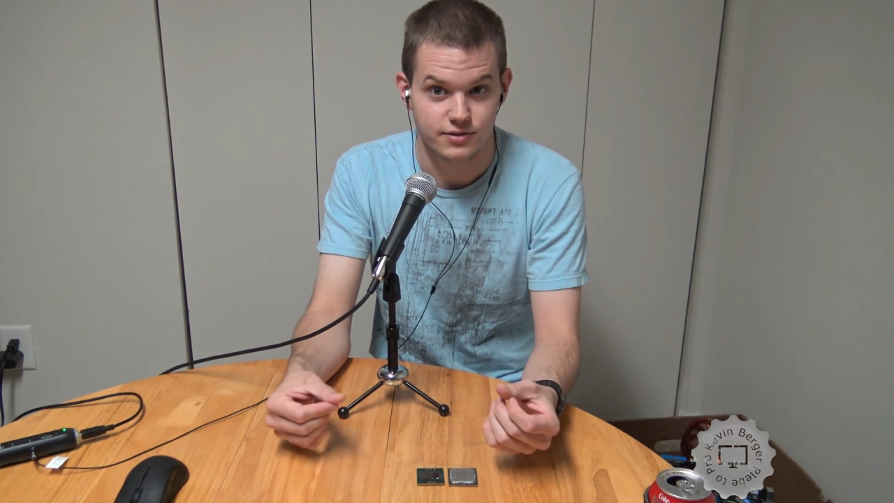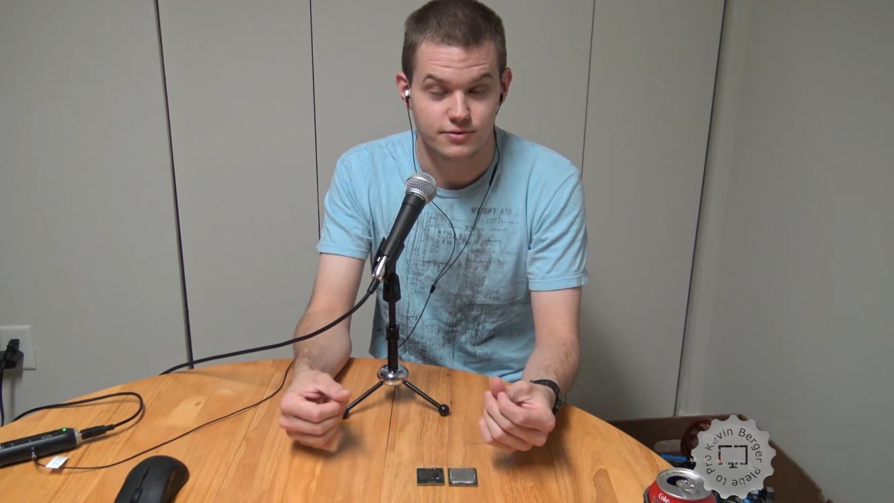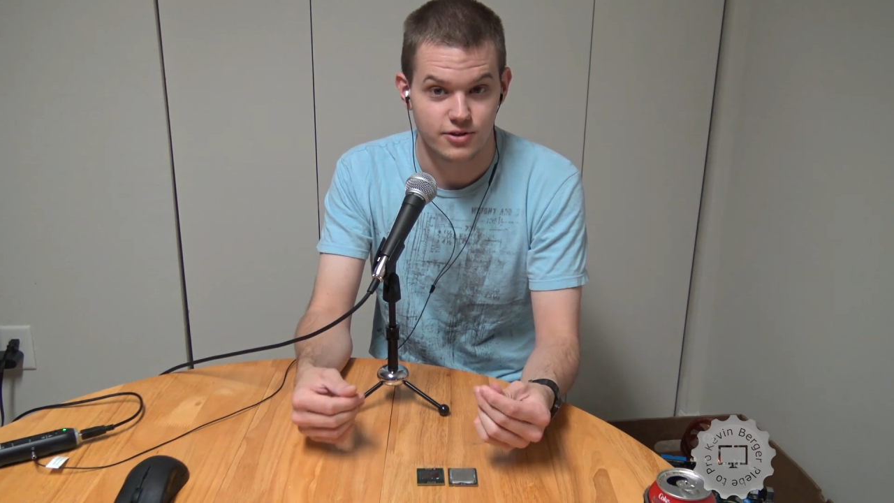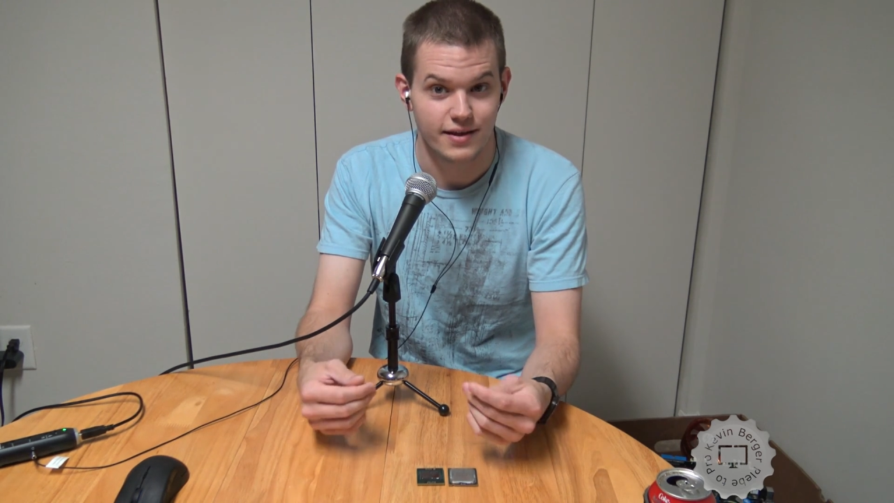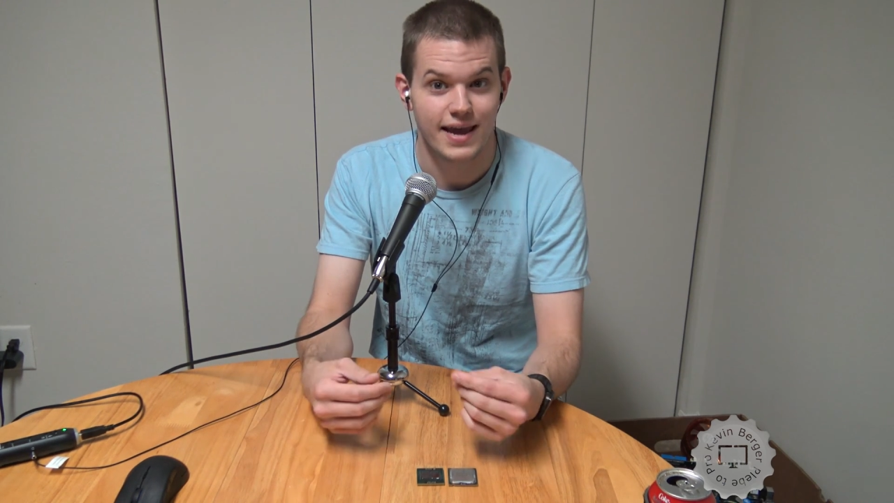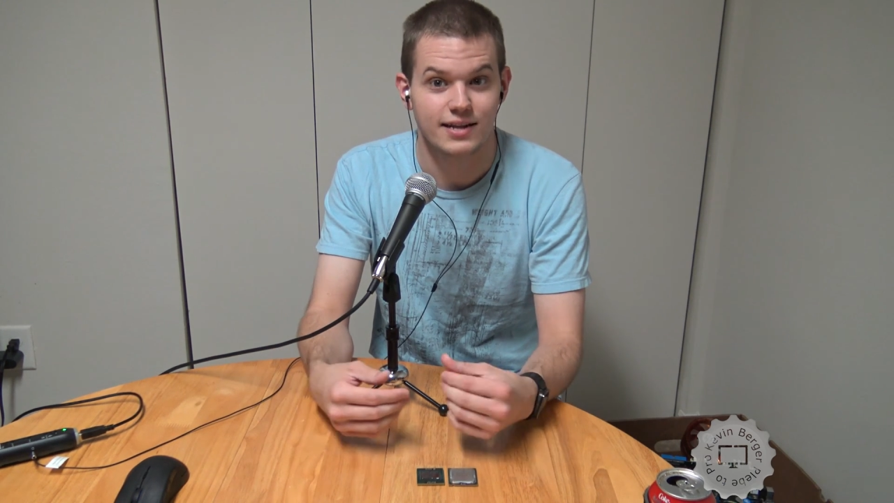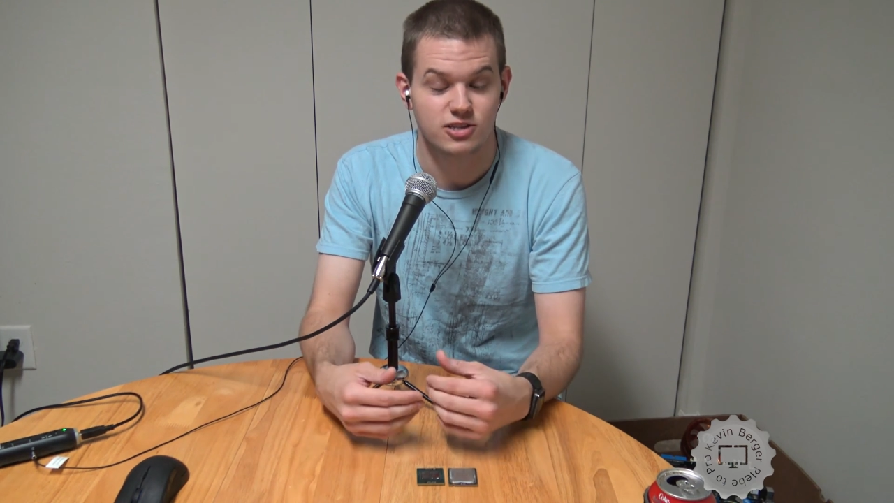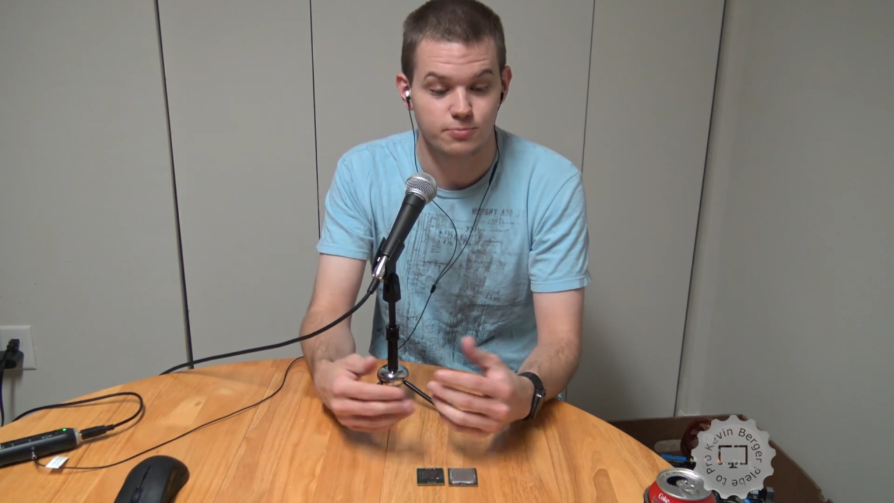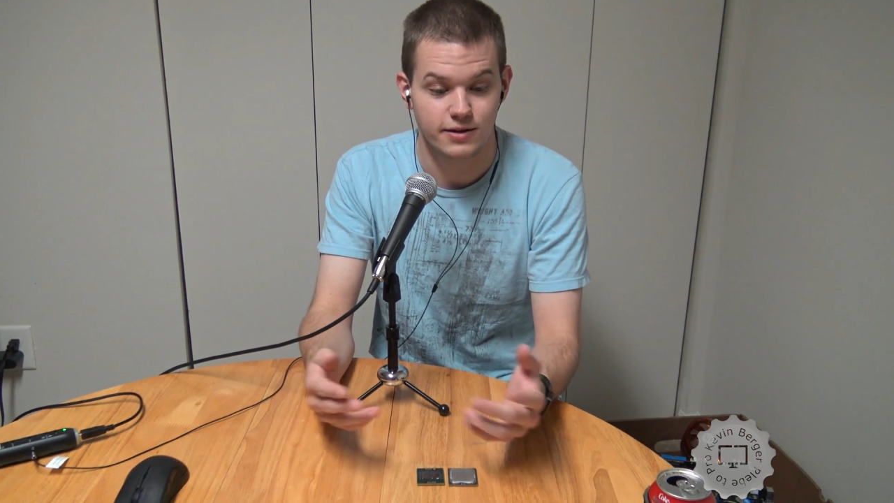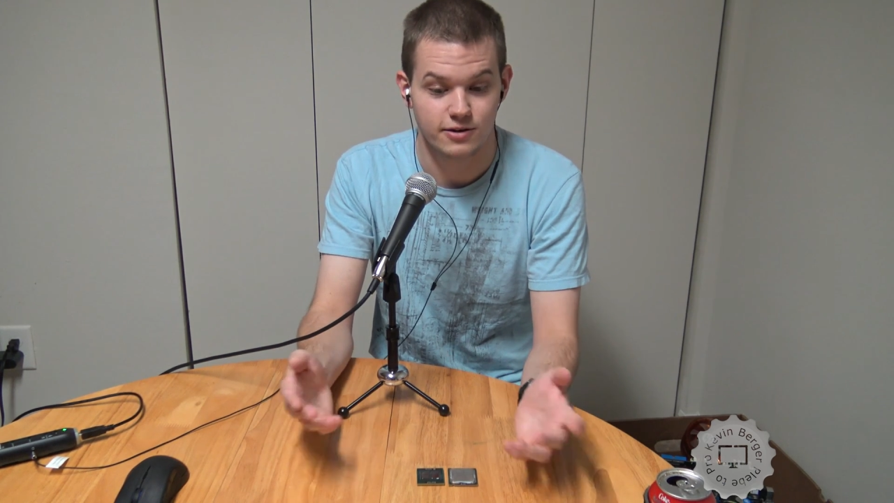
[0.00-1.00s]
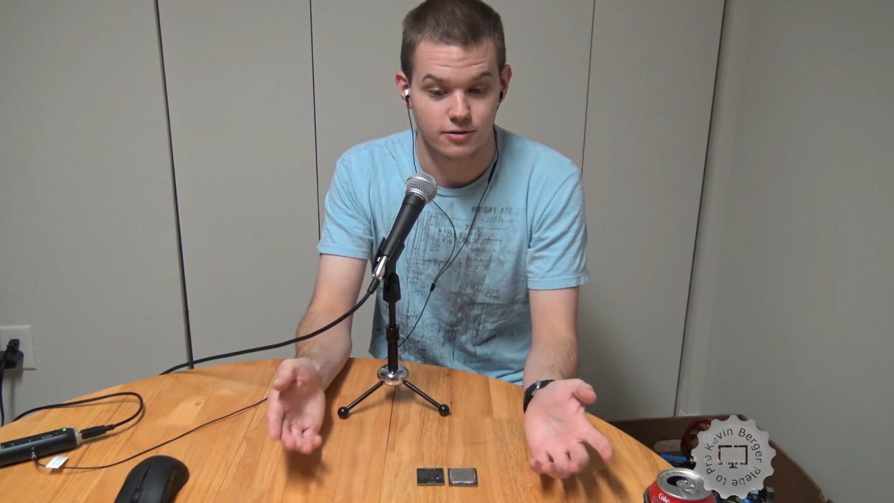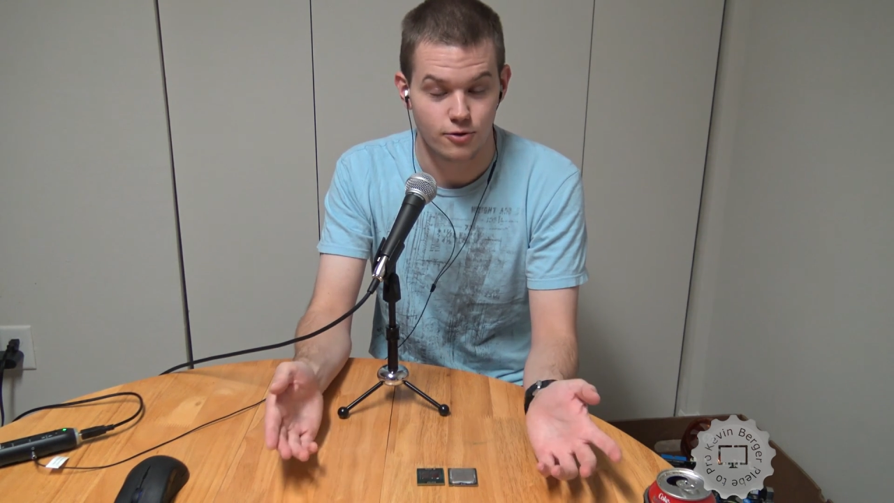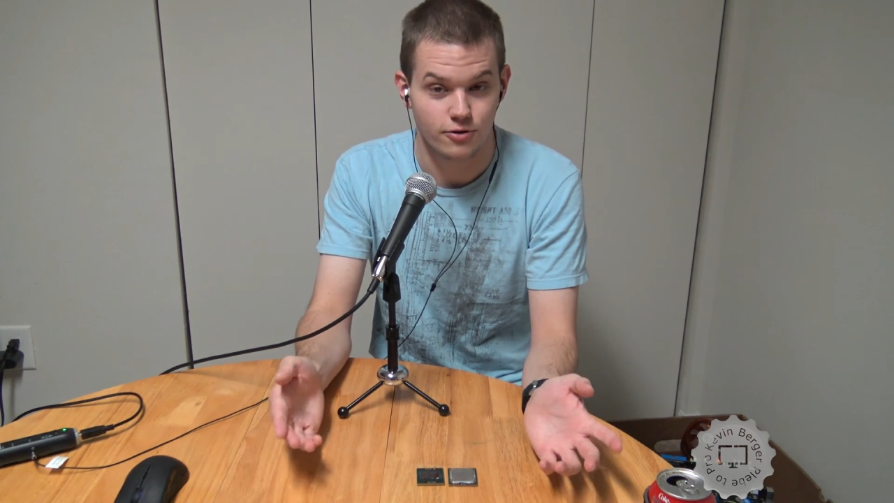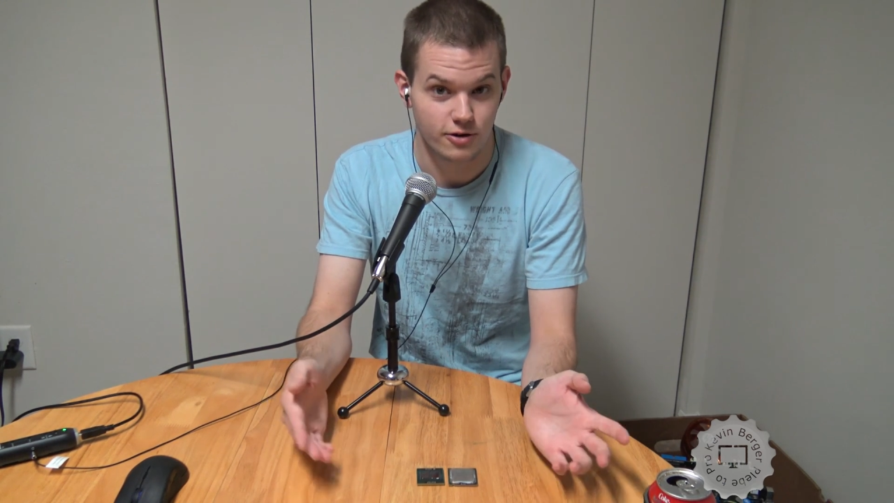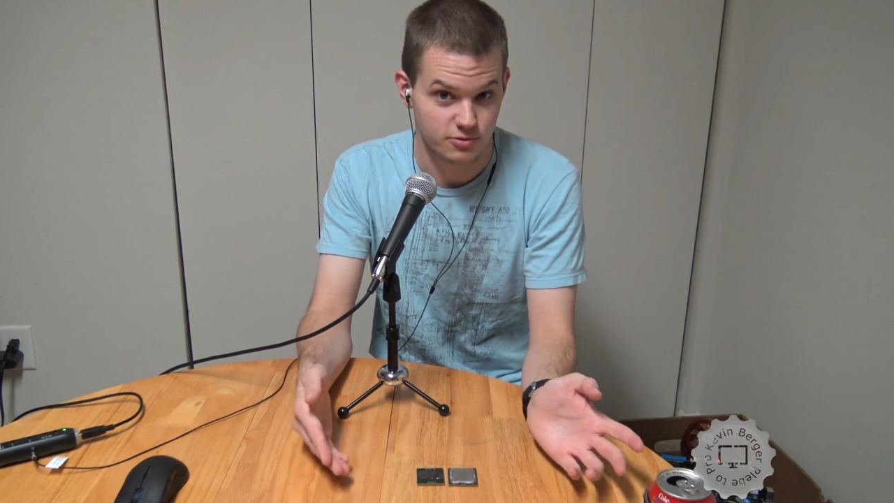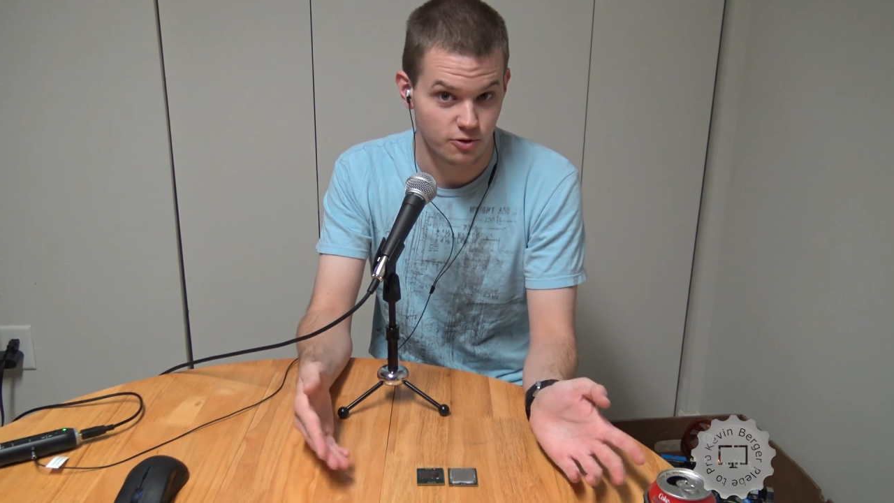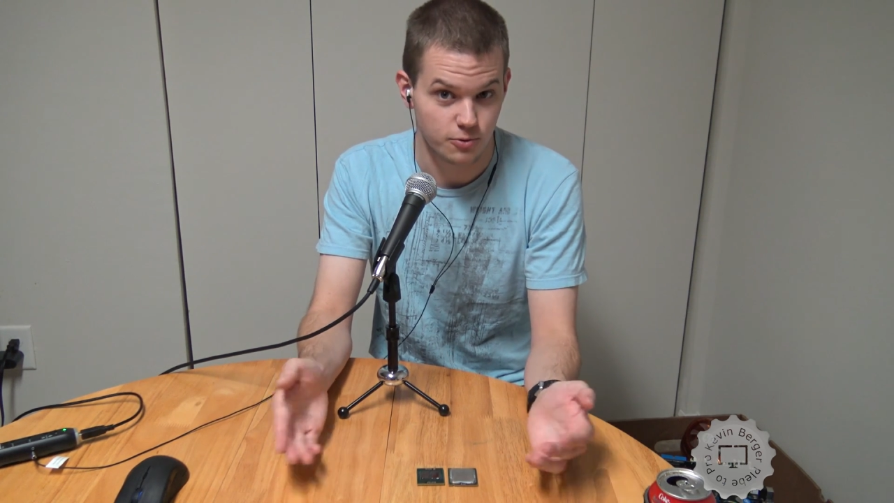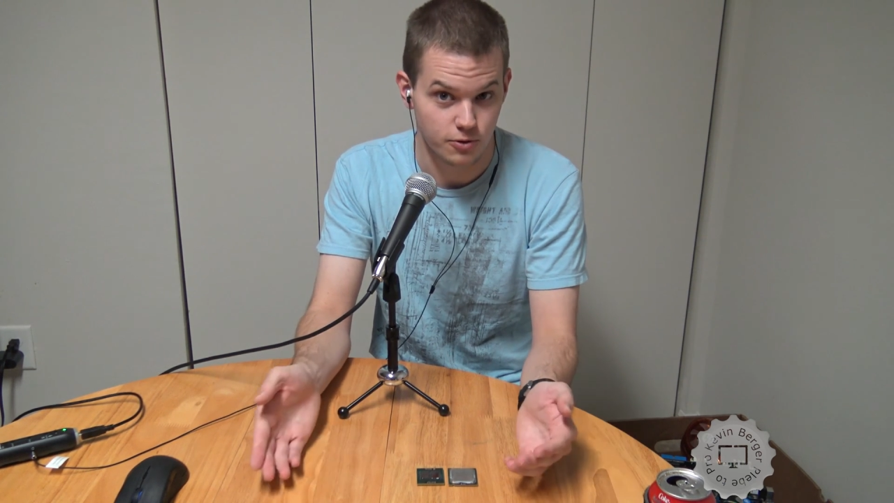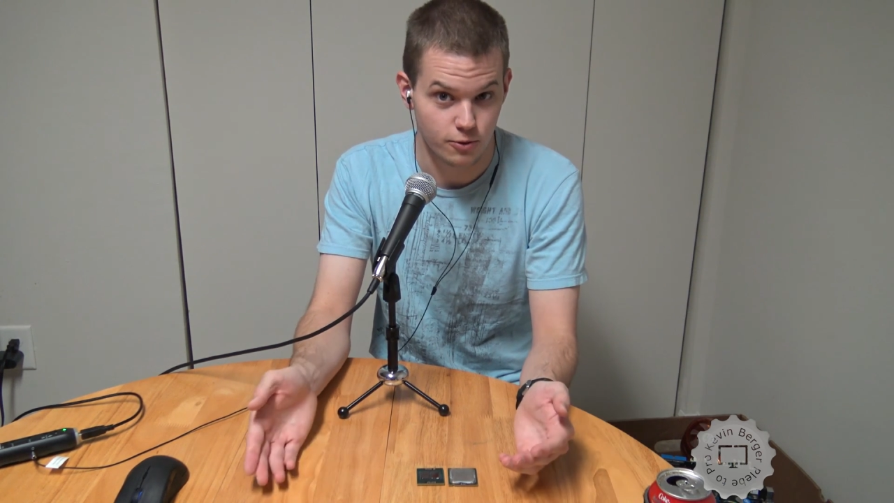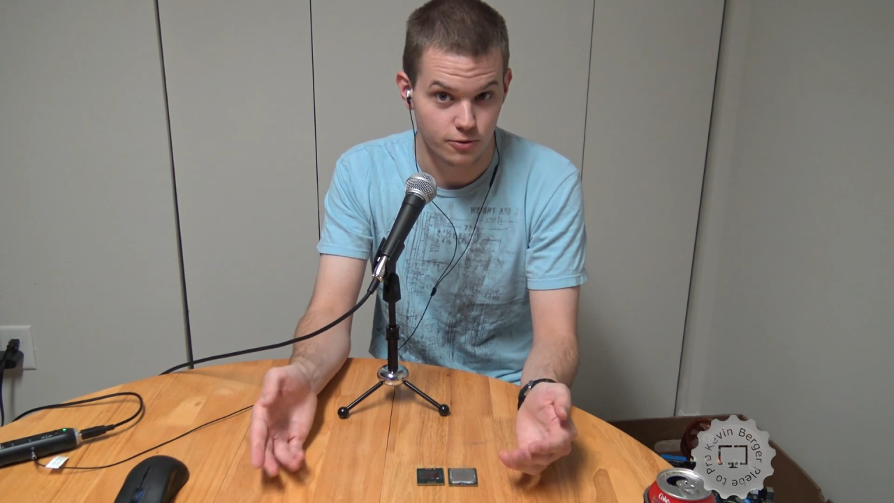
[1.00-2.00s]
so they can't spread their load across multiple
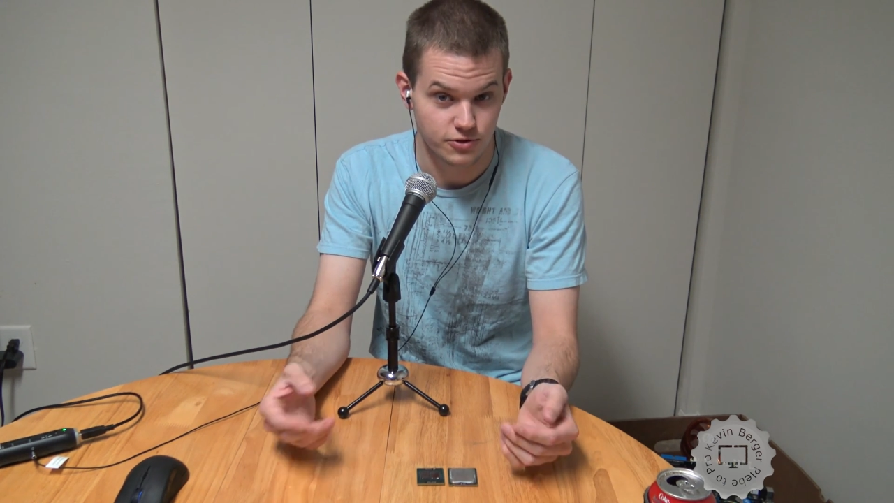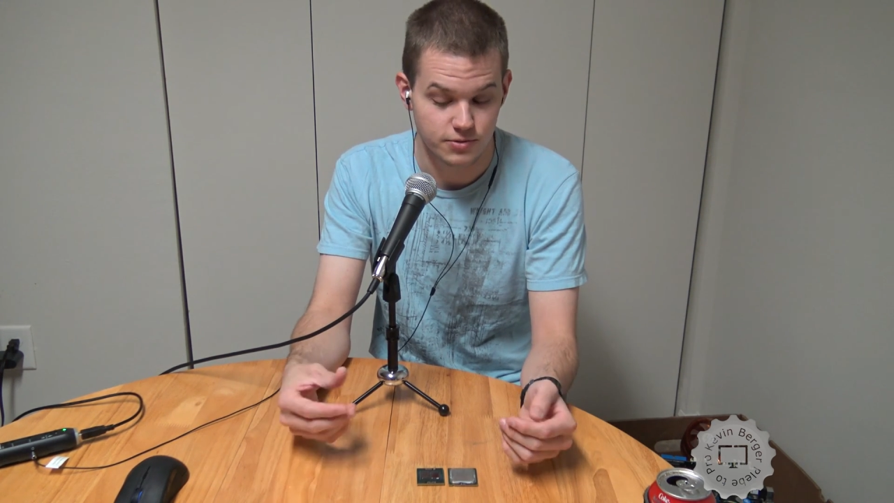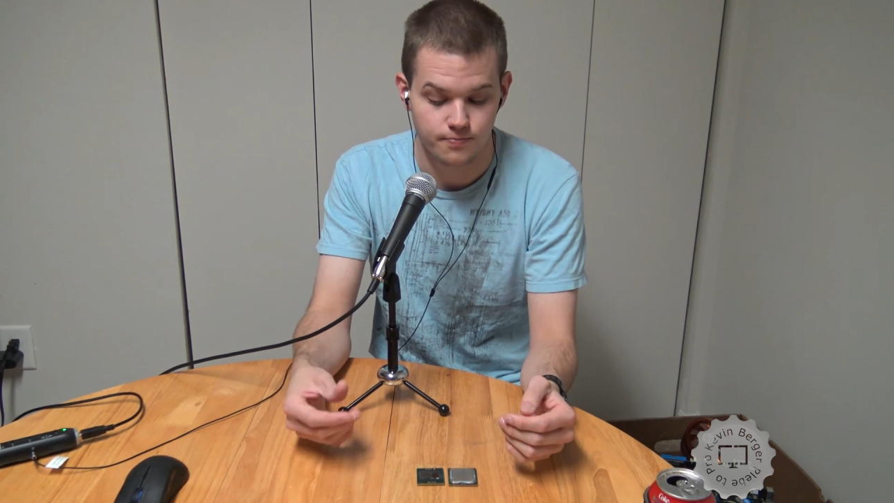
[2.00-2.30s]
cores.